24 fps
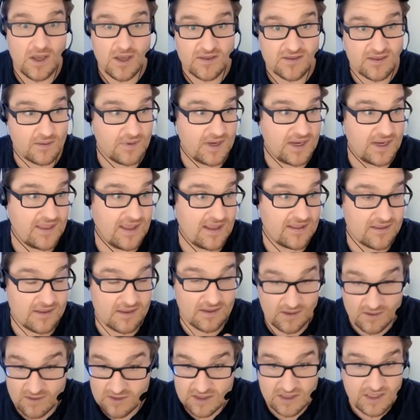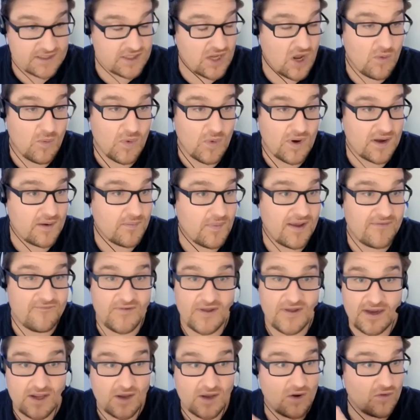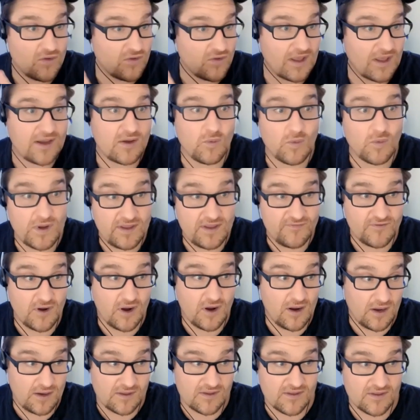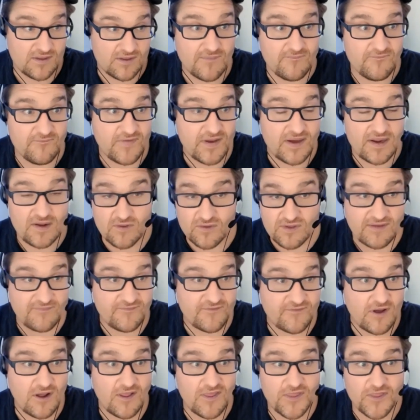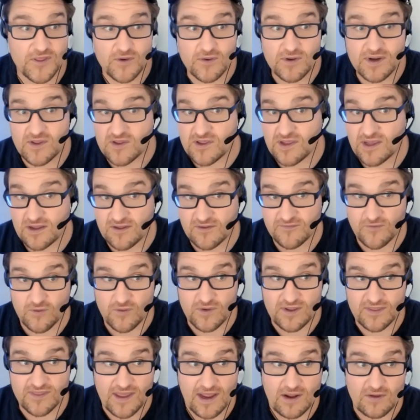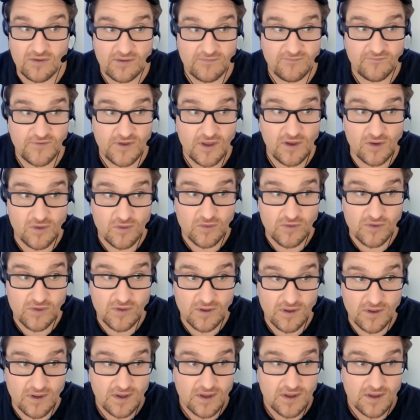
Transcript: somebody that's clicked on one of my videos, like we've got some videos that have got 36, 40,000 views.